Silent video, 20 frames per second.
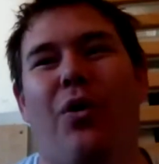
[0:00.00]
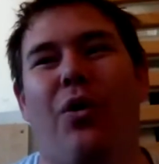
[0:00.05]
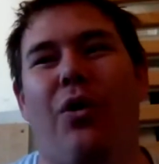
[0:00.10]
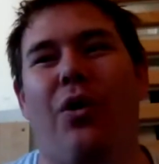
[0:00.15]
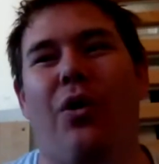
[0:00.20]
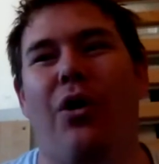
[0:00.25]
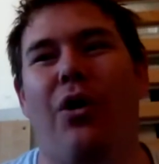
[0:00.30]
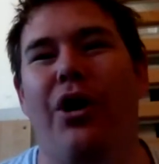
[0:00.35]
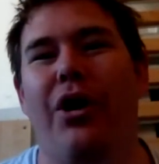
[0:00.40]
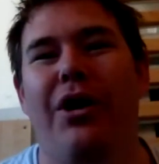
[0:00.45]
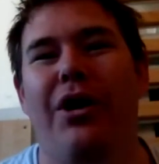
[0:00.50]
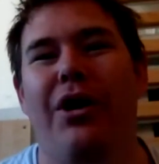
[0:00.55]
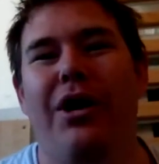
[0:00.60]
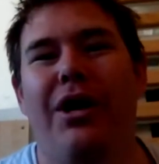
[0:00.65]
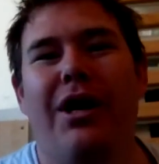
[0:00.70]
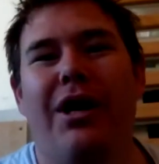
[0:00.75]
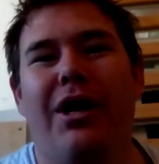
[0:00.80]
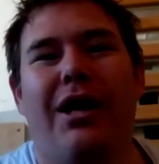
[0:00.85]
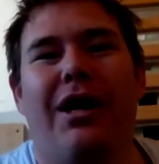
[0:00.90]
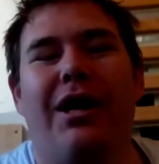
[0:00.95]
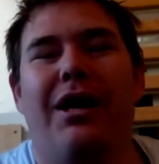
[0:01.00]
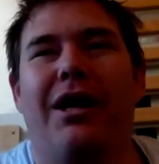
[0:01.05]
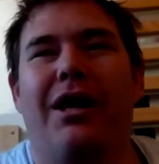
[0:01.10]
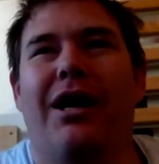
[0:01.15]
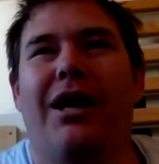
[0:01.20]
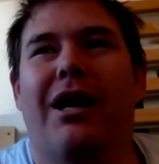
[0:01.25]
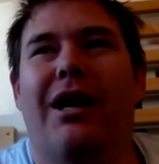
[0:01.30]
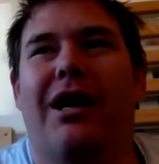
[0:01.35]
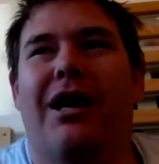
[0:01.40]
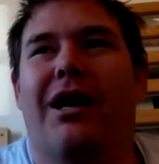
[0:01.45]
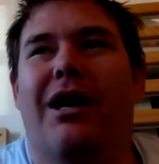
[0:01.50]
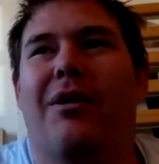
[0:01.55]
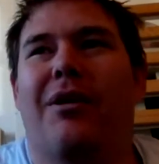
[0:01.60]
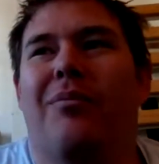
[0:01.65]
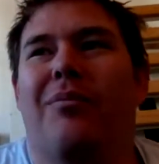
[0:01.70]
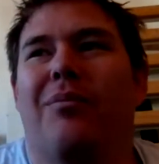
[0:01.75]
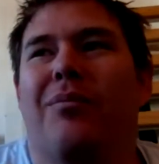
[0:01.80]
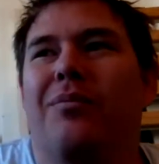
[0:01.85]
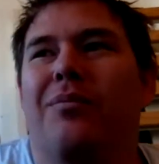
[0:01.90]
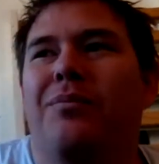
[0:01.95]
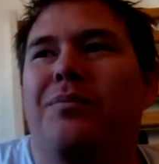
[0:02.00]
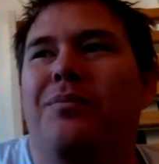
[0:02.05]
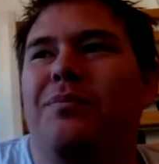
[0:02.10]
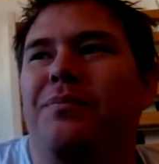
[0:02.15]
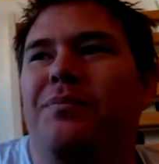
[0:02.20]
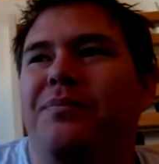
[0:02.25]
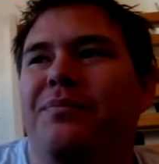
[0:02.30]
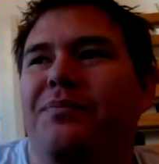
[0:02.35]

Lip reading: or um,